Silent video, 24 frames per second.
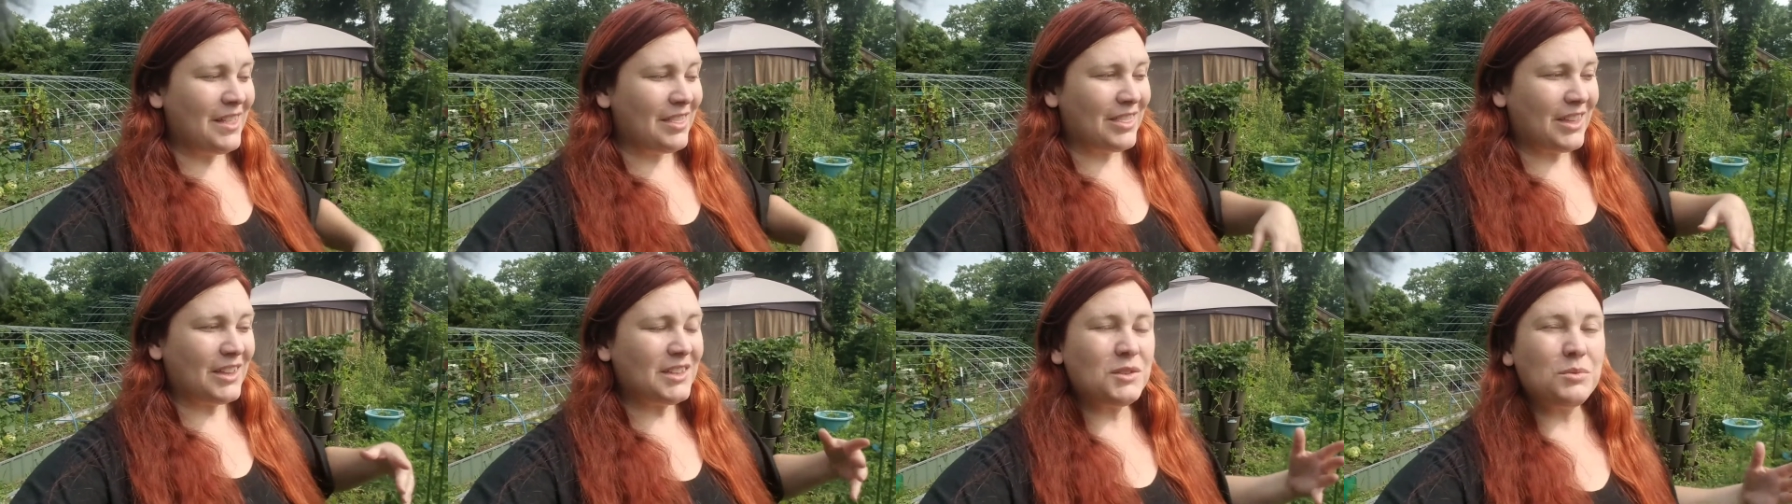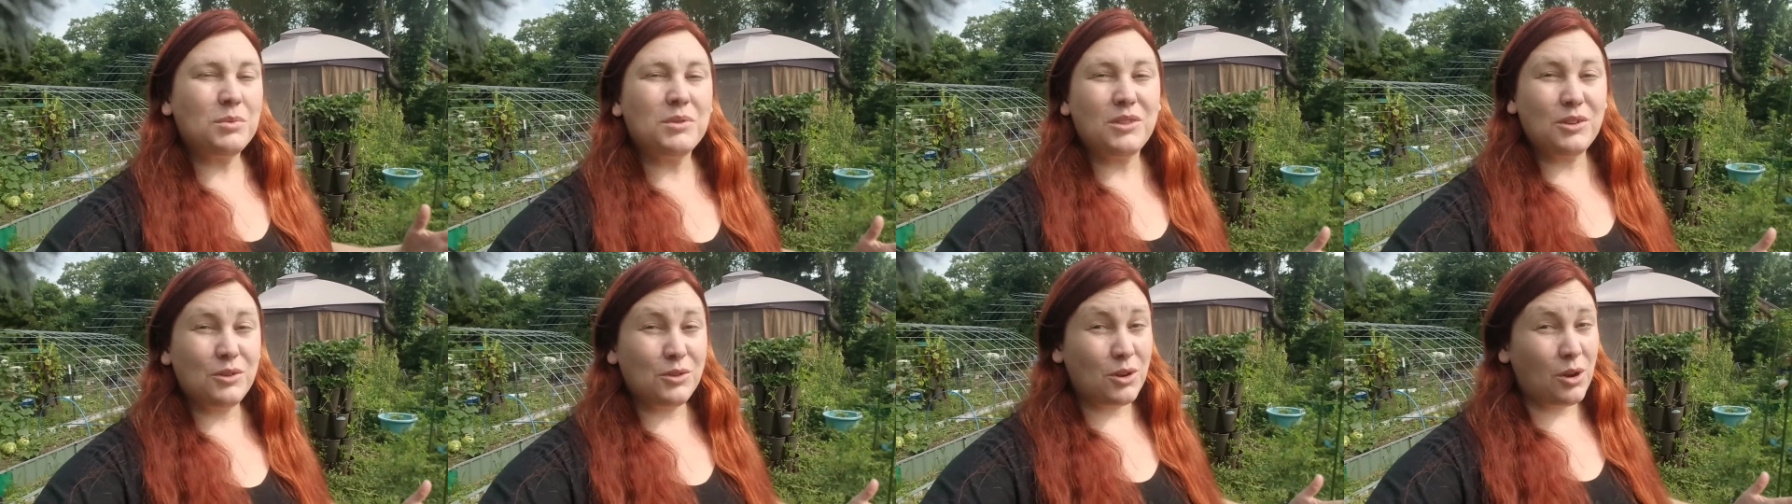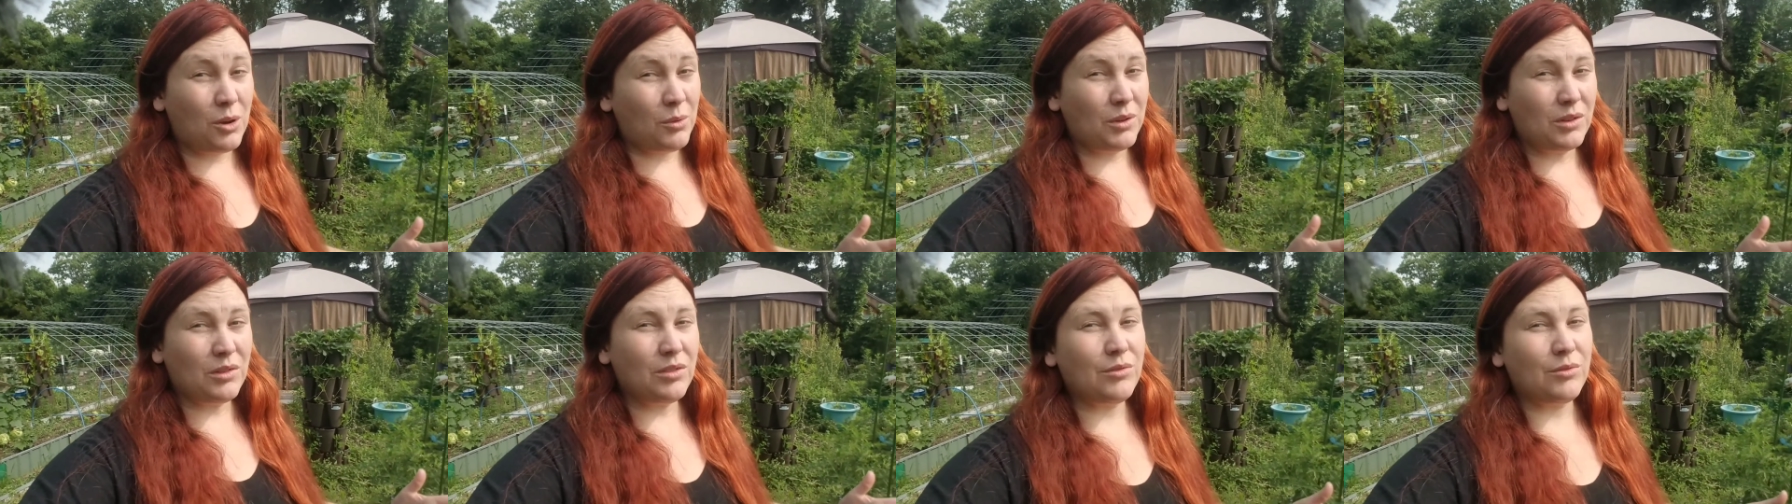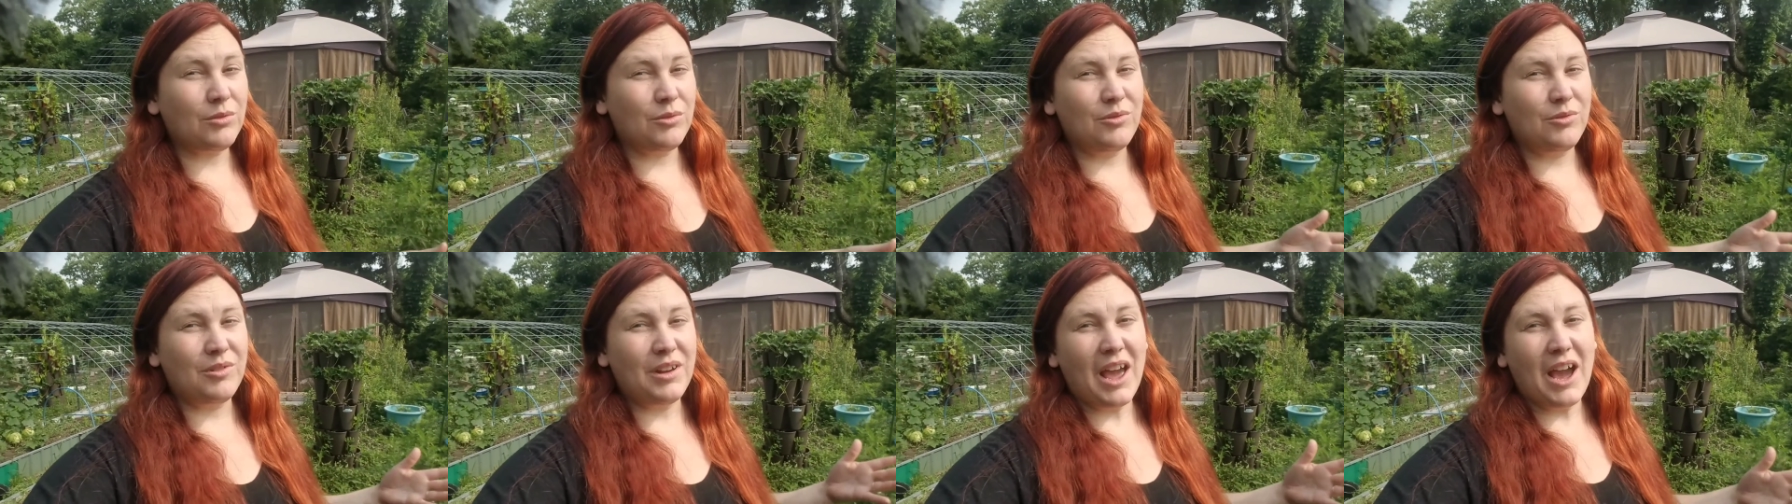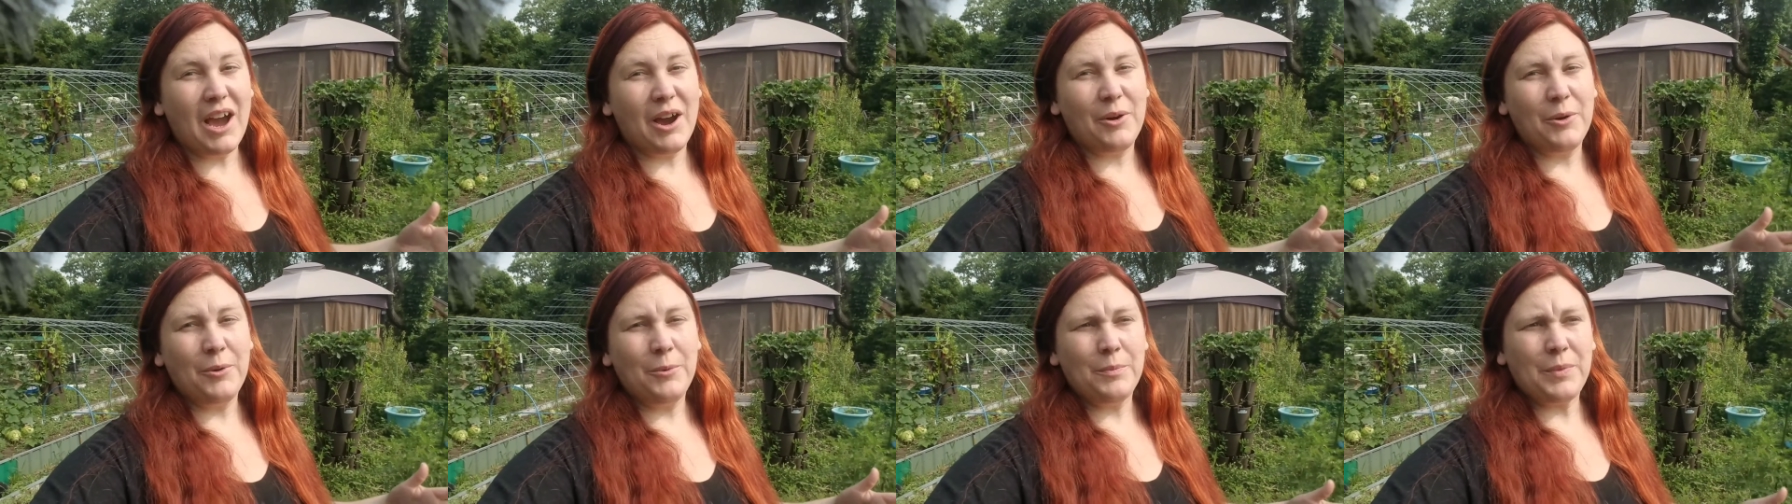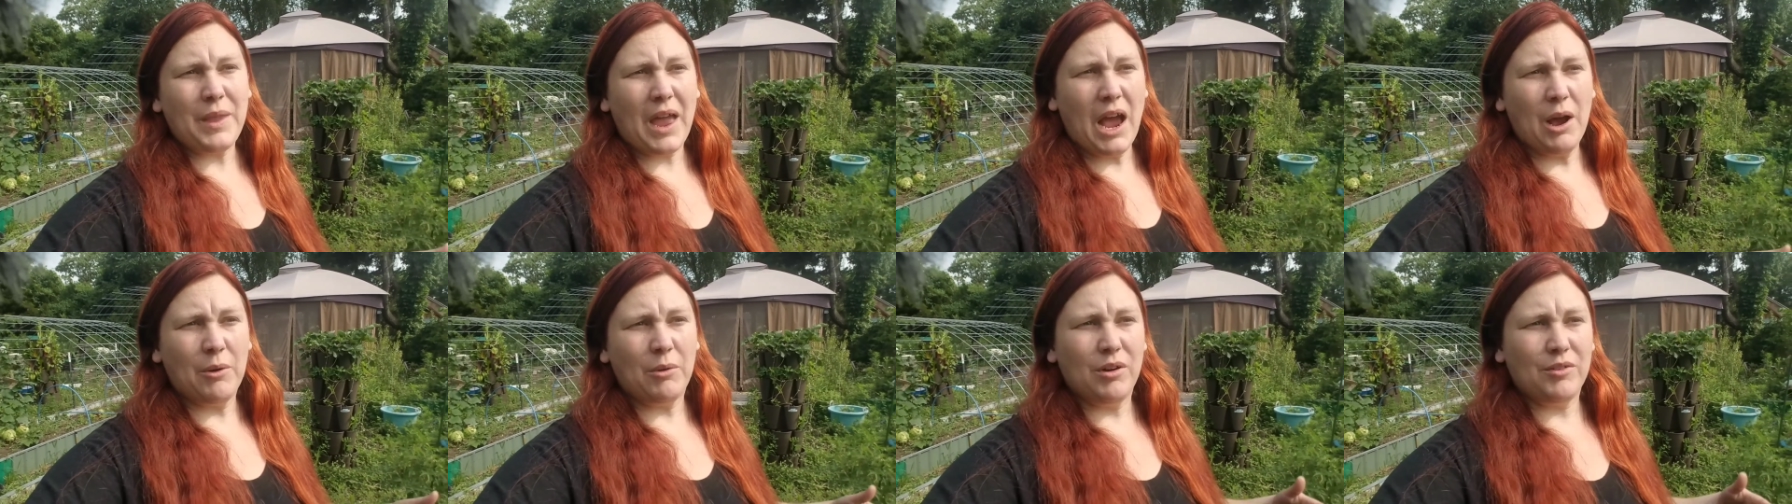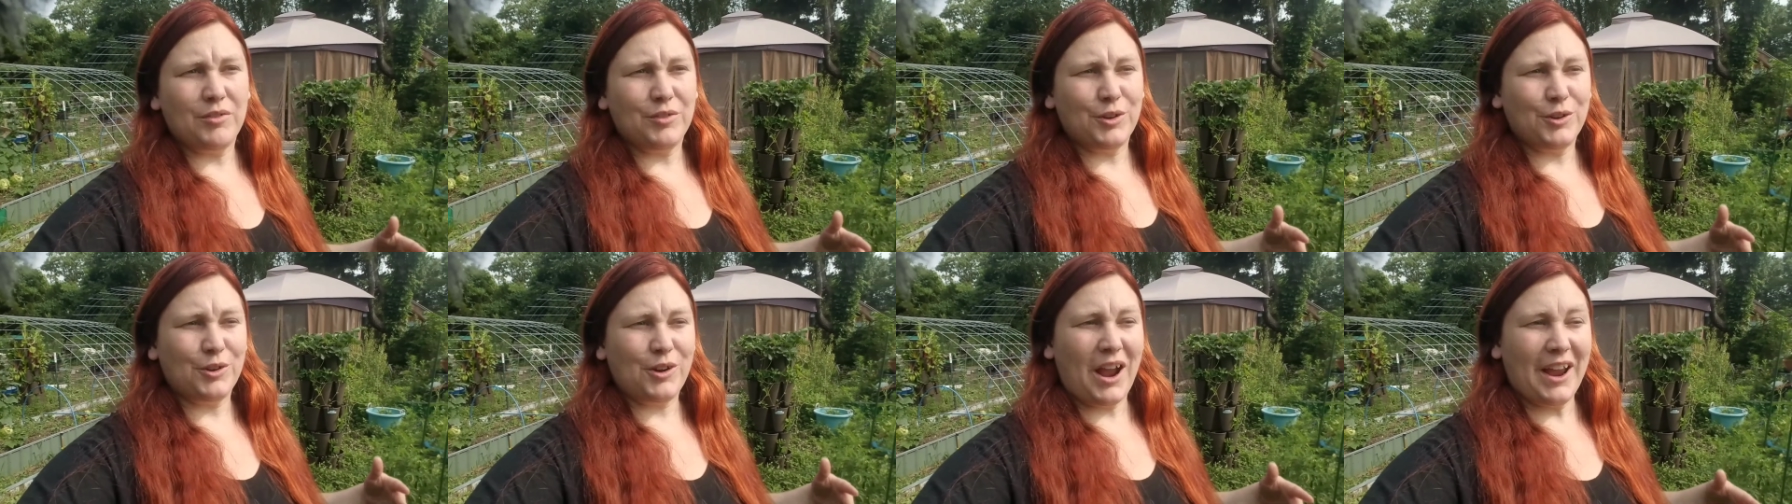That's what they're going through now. However,